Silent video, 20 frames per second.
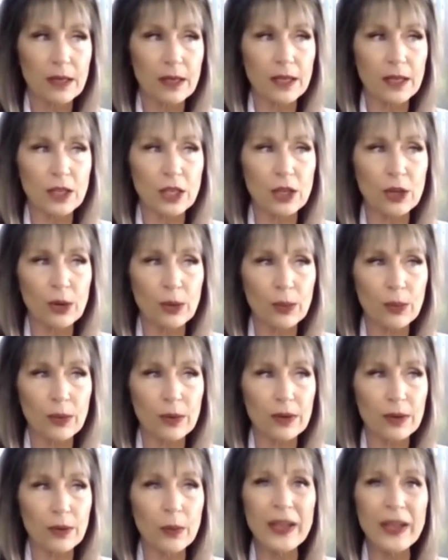you know,
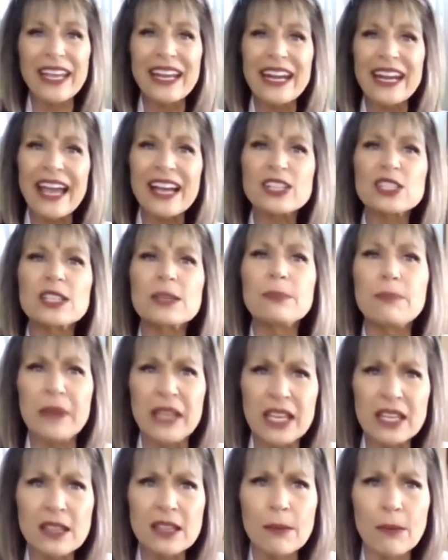we can actually
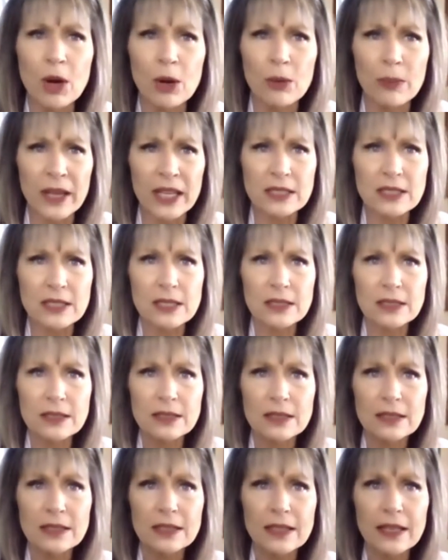be in the moment
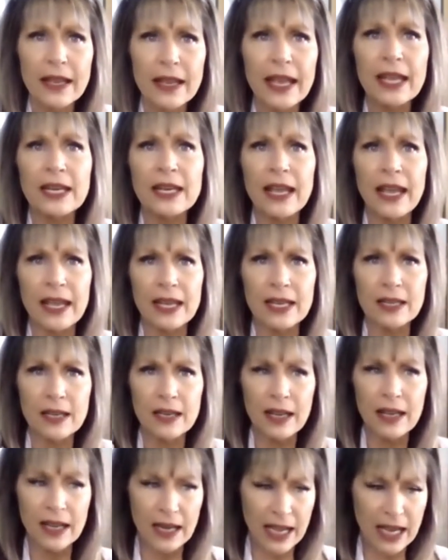and, yeah.
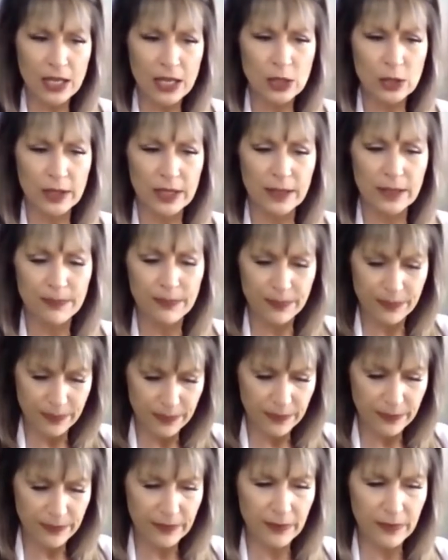and, and actually
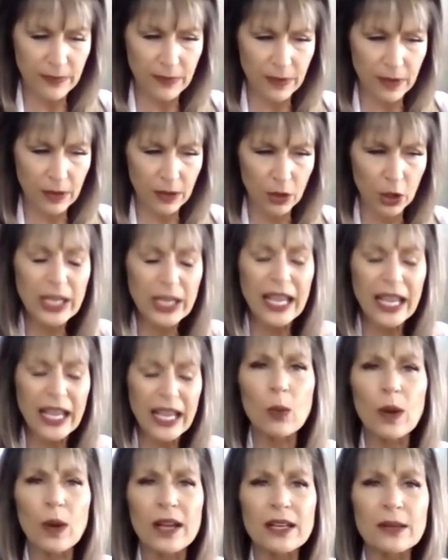look
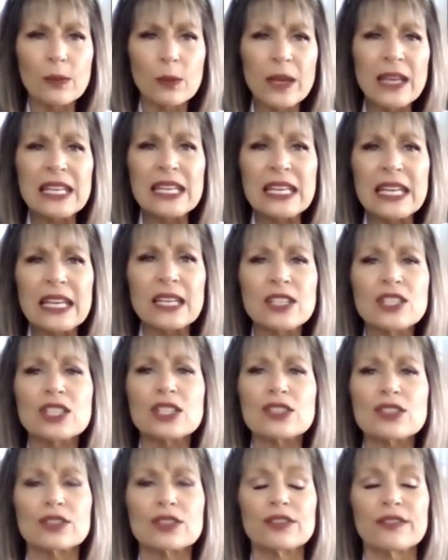at what we need to
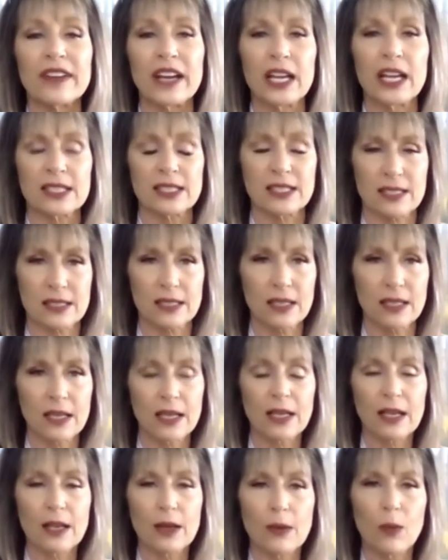serve us.
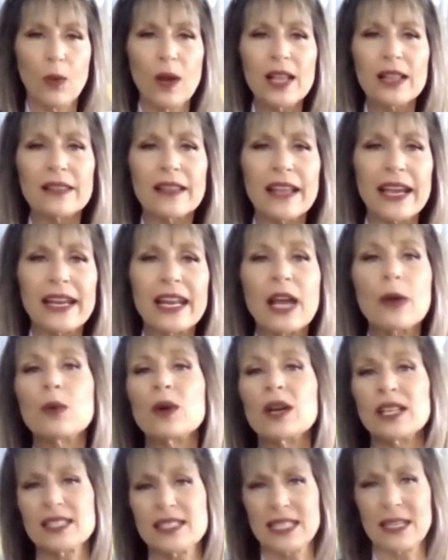What light I
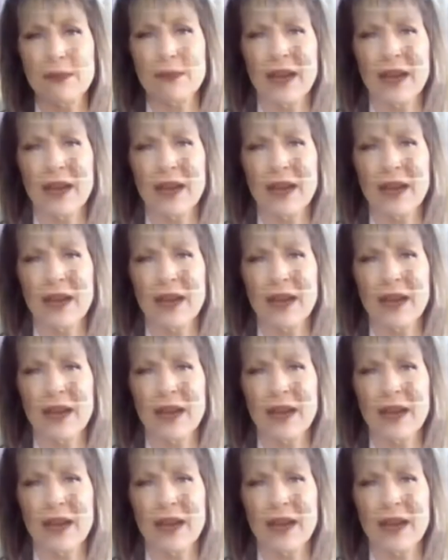want to see